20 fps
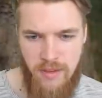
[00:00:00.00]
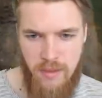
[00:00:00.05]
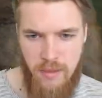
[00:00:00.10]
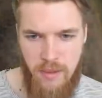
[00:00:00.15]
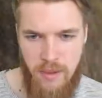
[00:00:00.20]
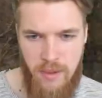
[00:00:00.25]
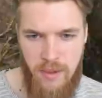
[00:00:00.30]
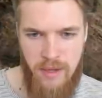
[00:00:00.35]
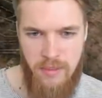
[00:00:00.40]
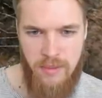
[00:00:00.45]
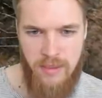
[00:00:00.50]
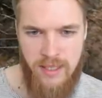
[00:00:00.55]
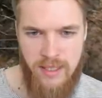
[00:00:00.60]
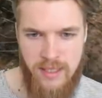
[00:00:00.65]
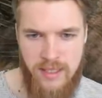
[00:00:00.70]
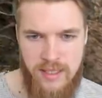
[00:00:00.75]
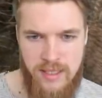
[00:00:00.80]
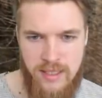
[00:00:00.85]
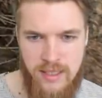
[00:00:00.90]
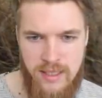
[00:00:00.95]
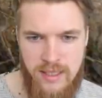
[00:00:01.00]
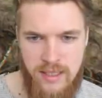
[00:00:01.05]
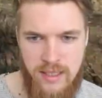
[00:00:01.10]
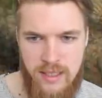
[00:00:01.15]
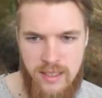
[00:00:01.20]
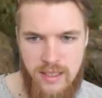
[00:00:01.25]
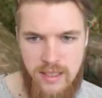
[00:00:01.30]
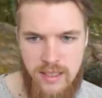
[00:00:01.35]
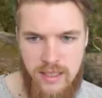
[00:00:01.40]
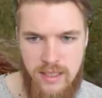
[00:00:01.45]
out my way, please?
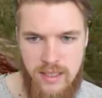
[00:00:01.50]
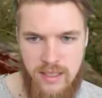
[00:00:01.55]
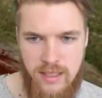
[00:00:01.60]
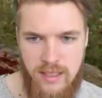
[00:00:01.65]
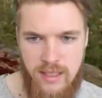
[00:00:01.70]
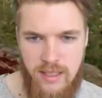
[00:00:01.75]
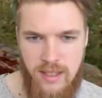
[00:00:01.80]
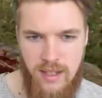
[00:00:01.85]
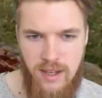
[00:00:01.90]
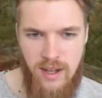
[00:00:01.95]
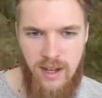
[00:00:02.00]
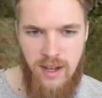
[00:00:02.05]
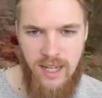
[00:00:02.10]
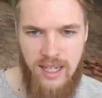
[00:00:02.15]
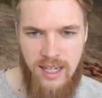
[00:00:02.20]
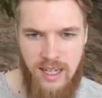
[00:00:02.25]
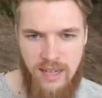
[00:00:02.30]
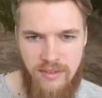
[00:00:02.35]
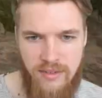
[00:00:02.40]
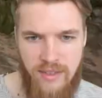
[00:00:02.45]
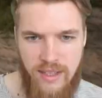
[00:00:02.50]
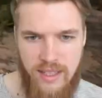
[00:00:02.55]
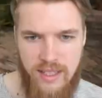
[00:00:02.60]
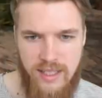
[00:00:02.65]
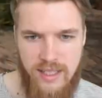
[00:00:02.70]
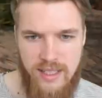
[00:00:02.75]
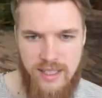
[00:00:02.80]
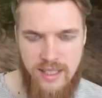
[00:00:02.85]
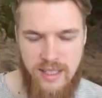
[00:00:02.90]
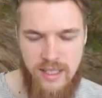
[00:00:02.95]
Oh, I love
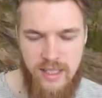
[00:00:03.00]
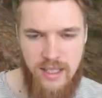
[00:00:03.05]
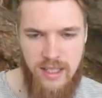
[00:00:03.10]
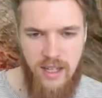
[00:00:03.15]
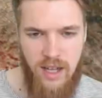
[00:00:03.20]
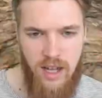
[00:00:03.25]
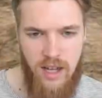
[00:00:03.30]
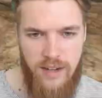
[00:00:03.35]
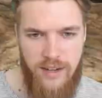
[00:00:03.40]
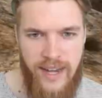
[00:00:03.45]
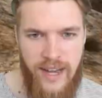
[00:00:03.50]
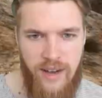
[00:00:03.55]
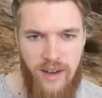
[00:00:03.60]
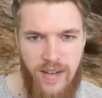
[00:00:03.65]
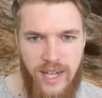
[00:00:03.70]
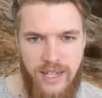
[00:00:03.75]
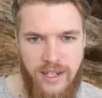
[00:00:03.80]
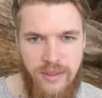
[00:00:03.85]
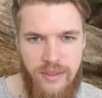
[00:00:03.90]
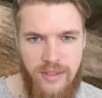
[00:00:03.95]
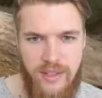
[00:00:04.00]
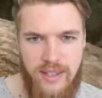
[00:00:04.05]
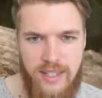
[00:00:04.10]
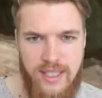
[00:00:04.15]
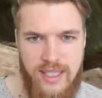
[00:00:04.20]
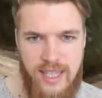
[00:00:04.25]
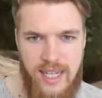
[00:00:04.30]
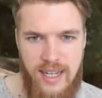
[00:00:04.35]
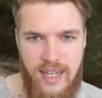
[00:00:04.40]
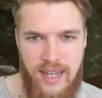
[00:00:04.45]
this. Now, I don't think
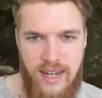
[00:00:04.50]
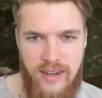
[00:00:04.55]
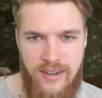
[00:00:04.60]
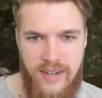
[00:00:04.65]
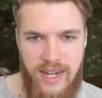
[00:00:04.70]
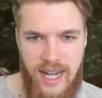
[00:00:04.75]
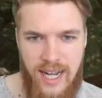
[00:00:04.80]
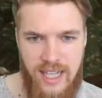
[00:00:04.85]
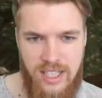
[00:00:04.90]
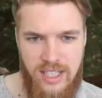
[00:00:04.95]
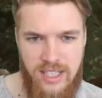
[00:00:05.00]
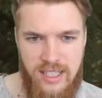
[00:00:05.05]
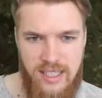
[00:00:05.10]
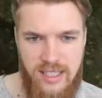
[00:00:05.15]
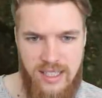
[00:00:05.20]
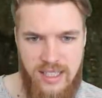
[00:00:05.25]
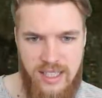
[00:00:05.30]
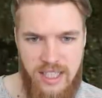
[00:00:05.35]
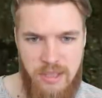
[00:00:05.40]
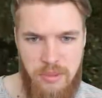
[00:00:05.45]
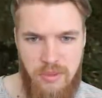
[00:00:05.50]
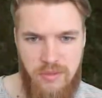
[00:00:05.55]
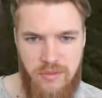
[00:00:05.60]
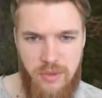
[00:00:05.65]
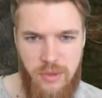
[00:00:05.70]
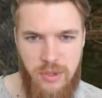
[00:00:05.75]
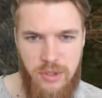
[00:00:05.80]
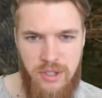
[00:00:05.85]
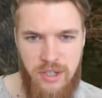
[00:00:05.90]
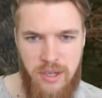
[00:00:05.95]
this area actually exists
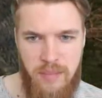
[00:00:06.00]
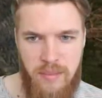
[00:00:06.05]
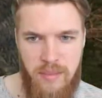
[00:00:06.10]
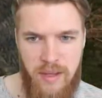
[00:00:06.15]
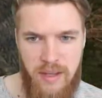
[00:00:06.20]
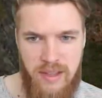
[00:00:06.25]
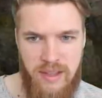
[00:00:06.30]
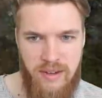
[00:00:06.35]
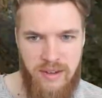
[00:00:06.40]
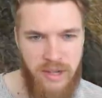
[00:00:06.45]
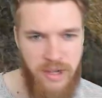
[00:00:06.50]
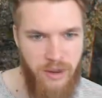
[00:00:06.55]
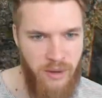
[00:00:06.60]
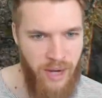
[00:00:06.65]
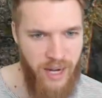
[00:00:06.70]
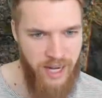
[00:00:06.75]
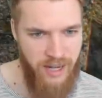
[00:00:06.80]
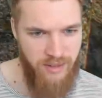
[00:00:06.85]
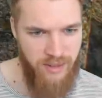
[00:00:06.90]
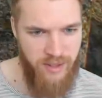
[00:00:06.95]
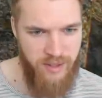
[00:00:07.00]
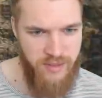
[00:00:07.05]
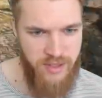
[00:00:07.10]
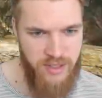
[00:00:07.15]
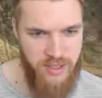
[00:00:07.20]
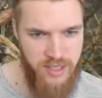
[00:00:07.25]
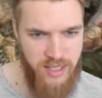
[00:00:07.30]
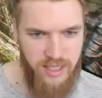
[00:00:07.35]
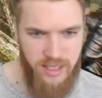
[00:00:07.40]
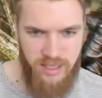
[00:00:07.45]
before you come here. There are no
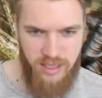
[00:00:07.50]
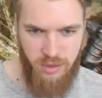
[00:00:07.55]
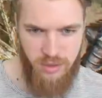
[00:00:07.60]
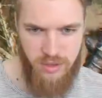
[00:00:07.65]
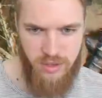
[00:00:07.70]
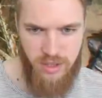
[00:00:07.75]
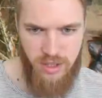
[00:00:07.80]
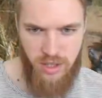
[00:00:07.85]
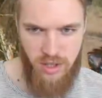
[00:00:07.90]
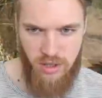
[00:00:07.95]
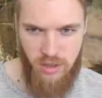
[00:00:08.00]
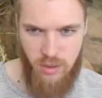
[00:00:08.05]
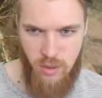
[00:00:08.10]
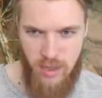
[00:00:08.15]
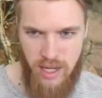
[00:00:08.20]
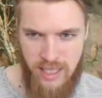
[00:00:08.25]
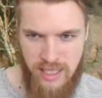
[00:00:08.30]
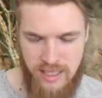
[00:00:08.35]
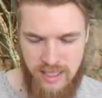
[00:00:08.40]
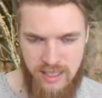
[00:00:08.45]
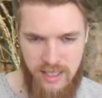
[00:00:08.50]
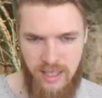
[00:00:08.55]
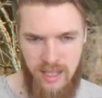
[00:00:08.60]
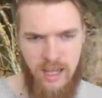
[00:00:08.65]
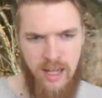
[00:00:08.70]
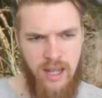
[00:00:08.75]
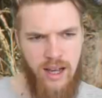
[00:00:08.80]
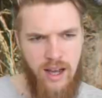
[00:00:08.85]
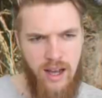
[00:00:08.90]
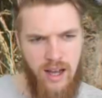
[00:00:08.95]
Hagravens until you start the quest.
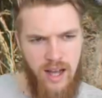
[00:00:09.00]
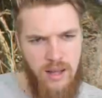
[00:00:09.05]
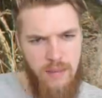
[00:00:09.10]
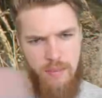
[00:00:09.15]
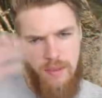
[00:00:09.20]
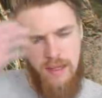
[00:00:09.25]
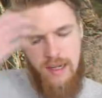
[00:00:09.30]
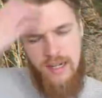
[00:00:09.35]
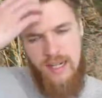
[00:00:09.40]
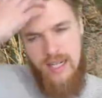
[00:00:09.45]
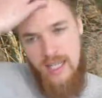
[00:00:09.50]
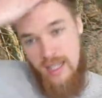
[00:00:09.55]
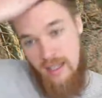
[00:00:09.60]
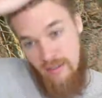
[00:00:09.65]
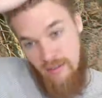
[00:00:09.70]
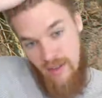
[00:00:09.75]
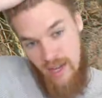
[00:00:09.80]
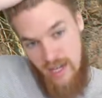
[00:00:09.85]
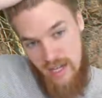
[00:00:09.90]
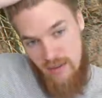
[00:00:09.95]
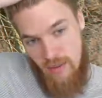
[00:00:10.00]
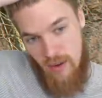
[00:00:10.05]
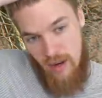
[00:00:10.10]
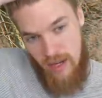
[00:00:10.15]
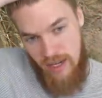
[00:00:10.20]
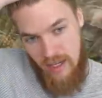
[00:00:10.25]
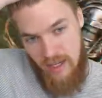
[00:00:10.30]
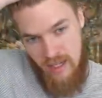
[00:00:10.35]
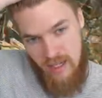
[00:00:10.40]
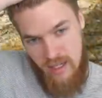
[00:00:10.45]
I believe,
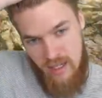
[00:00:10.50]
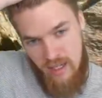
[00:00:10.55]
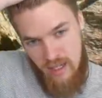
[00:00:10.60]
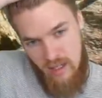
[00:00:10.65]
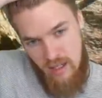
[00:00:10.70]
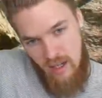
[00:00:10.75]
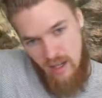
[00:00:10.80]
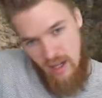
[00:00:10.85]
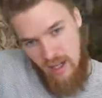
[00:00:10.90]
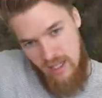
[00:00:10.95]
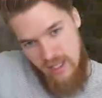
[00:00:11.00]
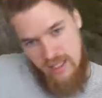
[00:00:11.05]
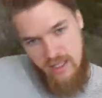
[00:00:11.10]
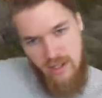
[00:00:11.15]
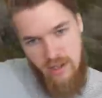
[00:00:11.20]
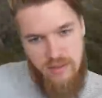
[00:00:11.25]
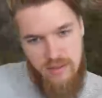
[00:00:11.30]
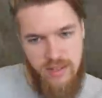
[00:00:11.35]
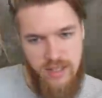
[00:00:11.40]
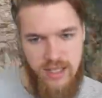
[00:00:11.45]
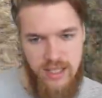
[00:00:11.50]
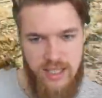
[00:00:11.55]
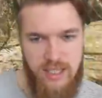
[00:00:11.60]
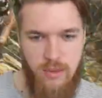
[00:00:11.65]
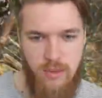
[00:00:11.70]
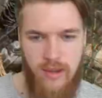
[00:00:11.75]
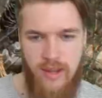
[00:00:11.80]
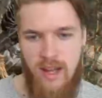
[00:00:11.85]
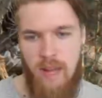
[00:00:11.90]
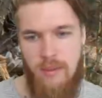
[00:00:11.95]
anyway. I don't think there's a
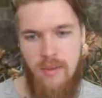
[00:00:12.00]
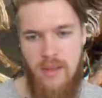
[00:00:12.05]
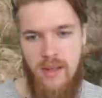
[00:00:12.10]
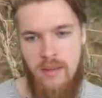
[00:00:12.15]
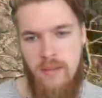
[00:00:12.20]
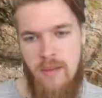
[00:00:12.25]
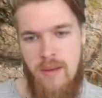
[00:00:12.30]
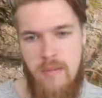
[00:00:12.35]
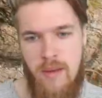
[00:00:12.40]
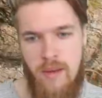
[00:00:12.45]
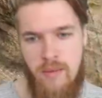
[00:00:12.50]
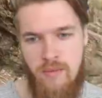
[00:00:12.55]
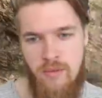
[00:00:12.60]
way up here. Maybe I'm